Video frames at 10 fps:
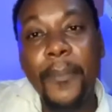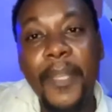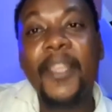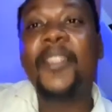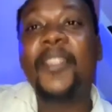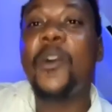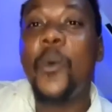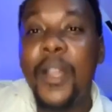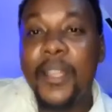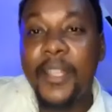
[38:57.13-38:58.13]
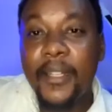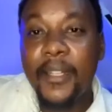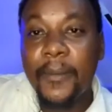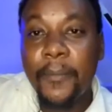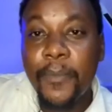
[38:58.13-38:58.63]
the warden
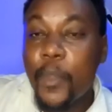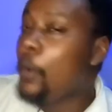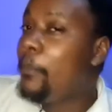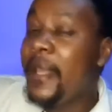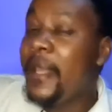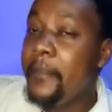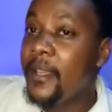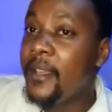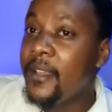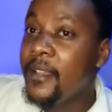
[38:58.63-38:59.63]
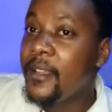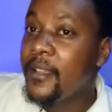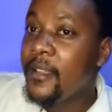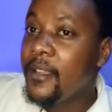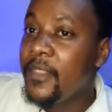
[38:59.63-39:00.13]
or blaming
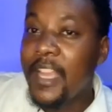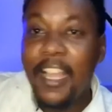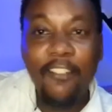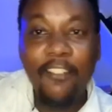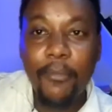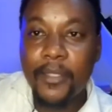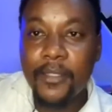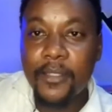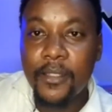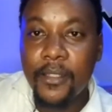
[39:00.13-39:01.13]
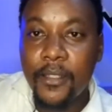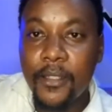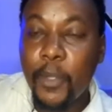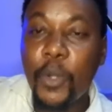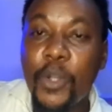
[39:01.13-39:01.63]
the government
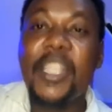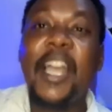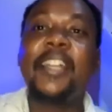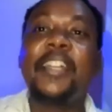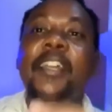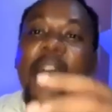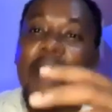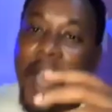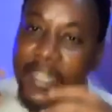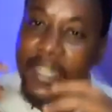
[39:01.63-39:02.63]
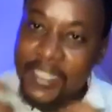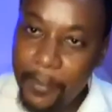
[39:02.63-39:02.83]
because he had accepted who he